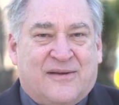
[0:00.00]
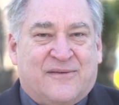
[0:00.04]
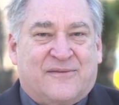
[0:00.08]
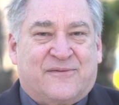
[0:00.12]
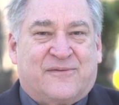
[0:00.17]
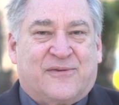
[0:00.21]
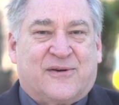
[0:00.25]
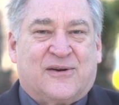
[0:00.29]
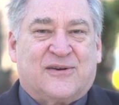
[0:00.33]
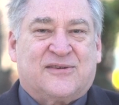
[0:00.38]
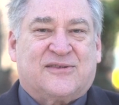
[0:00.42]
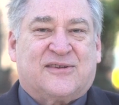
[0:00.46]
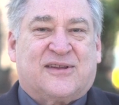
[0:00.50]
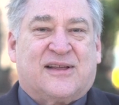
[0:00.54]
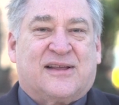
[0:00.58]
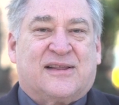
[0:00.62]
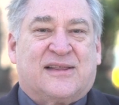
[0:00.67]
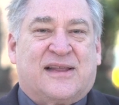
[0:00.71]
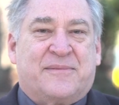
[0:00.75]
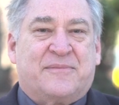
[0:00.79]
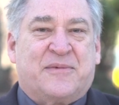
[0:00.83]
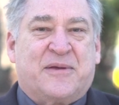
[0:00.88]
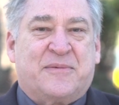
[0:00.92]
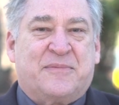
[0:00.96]
First,
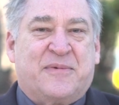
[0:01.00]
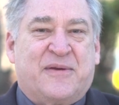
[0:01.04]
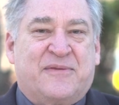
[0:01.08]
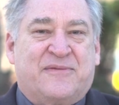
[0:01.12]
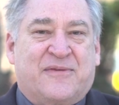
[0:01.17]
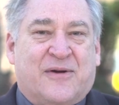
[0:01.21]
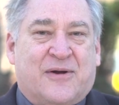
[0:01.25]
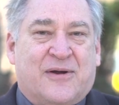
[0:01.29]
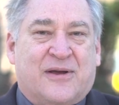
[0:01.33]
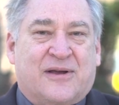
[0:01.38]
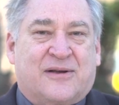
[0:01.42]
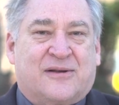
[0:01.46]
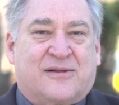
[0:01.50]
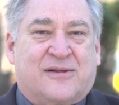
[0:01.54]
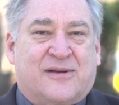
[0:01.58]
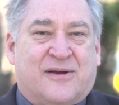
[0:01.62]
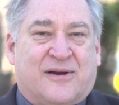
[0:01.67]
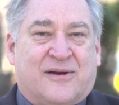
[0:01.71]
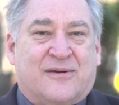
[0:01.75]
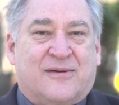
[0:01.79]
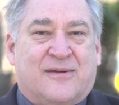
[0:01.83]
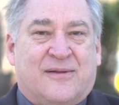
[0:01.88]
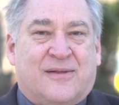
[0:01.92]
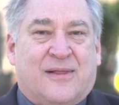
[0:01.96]
let me be very
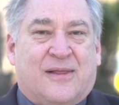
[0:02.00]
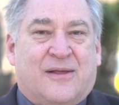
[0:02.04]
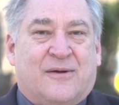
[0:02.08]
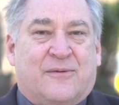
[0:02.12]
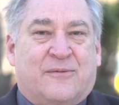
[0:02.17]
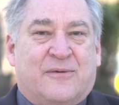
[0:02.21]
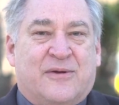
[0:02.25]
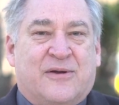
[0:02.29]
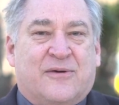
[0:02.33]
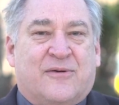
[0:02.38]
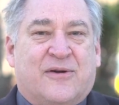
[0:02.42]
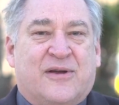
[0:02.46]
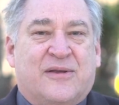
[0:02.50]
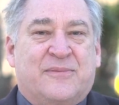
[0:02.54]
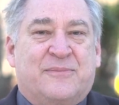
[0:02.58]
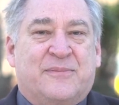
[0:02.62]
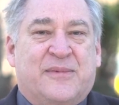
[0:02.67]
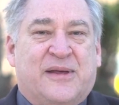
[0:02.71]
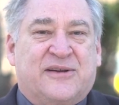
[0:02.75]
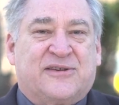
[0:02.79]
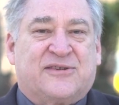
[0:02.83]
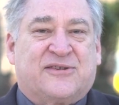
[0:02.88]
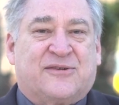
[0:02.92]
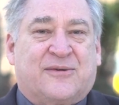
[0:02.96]
clear. We are
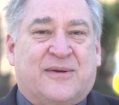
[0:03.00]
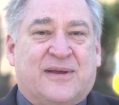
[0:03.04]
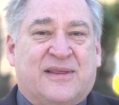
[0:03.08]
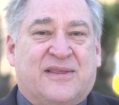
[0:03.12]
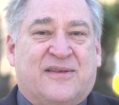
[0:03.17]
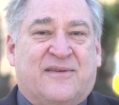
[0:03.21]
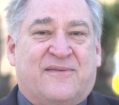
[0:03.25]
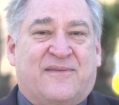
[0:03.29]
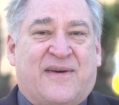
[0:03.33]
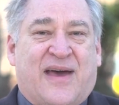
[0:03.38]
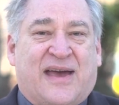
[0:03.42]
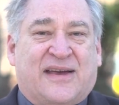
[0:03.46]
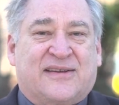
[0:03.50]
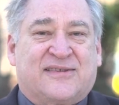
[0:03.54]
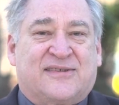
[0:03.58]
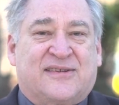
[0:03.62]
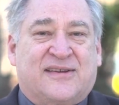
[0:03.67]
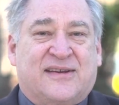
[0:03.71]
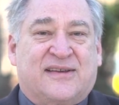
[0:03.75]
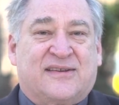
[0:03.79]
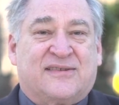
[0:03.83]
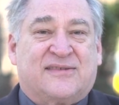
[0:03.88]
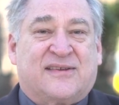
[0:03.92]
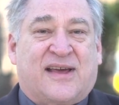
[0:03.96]
administering the
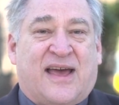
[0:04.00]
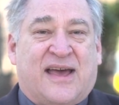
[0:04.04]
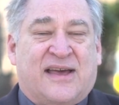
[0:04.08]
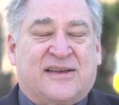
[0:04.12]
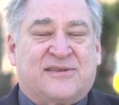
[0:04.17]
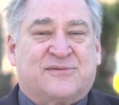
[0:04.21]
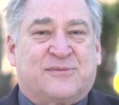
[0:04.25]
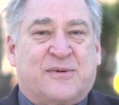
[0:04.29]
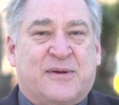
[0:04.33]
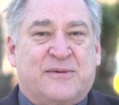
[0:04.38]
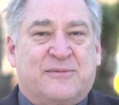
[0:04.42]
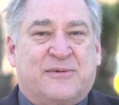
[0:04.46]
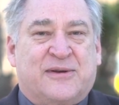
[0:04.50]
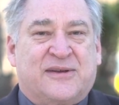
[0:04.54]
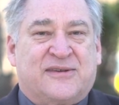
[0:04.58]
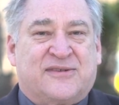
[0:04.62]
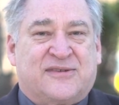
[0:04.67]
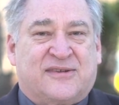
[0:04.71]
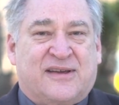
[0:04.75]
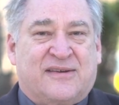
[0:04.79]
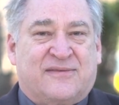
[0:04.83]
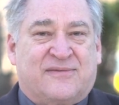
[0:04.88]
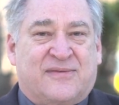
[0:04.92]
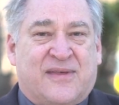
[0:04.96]
vaccines as we
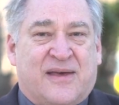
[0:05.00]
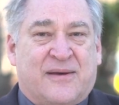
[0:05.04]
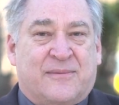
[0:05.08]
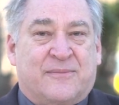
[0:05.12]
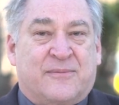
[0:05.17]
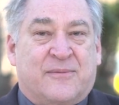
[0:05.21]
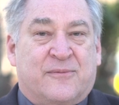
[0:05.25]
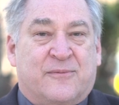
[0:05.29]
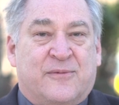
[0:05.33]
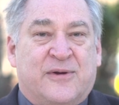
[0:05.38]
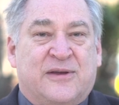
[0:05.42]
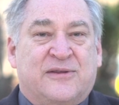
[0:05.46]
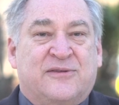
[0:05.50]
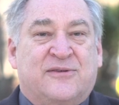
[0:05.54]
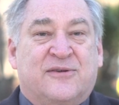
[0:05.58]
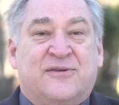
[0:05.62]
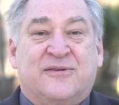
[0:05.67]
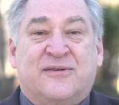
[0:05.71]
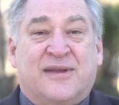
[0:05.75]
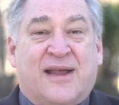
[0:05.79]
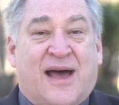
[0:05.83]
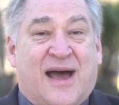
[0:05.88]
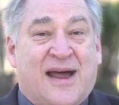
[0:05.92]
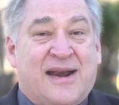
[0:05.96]
receive them. We do
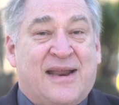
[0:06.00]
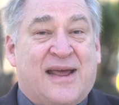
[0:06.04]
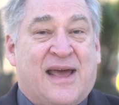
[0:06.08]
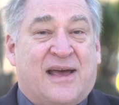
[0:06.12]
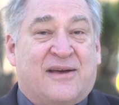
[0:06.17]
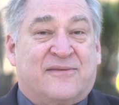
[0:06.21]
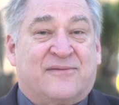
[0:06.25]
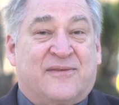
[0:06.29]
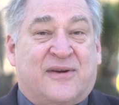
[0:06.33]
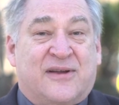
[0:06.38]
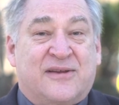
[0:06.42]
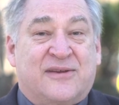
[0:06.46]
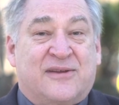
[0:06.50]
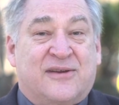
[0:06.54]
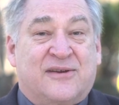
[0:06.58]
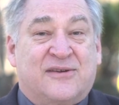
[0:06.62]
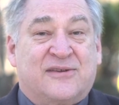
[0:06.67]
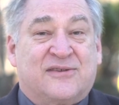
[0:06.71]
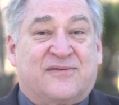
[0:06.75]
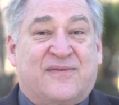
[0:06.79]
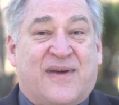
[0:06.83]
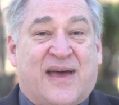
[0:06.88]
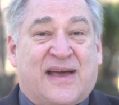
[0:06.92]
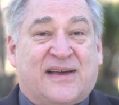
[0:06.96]
not have
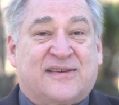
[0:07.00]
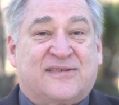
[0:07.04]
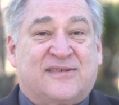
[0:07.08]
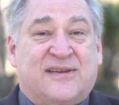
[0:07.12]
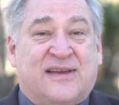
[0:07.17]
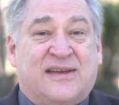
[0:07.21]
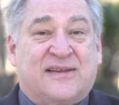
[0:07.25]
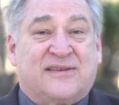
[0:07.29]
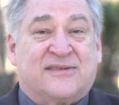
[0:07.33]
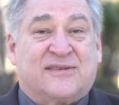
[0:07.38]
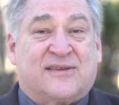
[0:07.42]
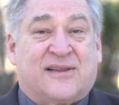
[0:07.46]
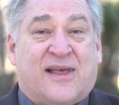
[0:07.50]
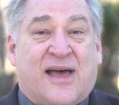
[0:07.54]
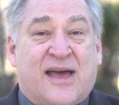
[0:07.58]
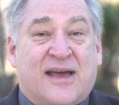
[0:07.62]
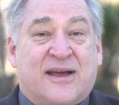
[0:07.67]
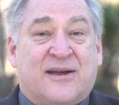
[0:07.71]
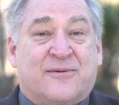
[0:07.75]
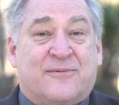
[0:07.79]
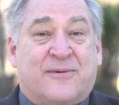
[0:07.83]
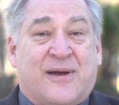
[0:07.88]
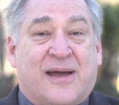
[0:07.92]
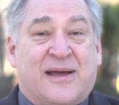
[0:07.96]
unused vaccines
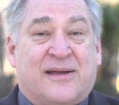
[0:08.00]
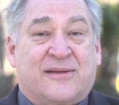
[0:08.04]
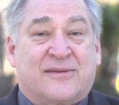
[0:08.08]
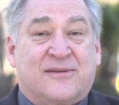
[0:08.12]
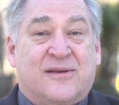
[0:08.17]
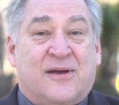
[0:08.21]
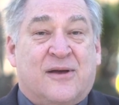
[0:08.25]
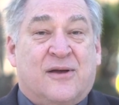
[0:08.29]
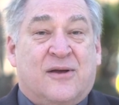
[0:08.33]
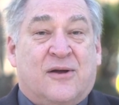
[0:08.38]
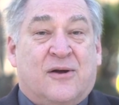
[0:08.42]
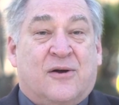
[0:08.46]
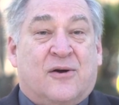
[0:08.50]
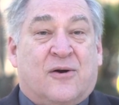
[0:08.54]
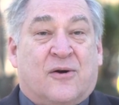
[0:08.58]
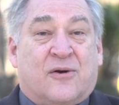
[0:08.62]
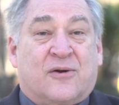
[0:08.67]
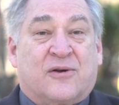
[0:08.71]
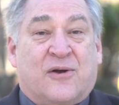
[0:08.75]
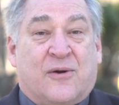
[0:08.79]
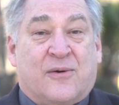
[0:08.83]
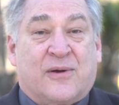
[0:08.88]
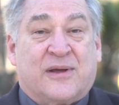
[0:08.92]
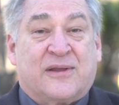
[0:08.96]
lying around
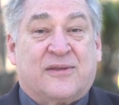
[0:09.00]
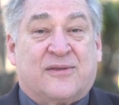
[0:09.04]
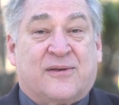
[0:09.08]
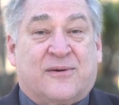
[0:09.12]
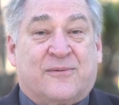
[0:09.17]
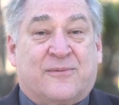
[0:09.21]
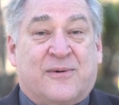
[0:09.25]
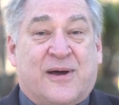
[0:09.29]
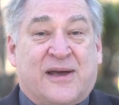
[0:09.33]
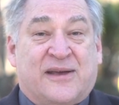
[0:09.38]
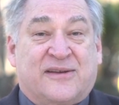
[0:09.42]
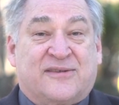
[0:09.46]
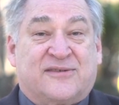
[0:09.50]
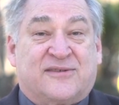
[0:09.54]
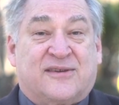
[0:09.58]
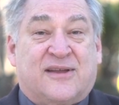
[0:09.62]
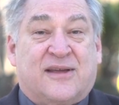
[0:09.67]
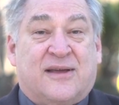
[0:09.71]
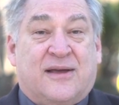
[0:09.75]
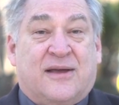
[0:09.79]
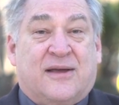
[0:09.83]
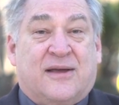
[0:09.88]
or going to waste.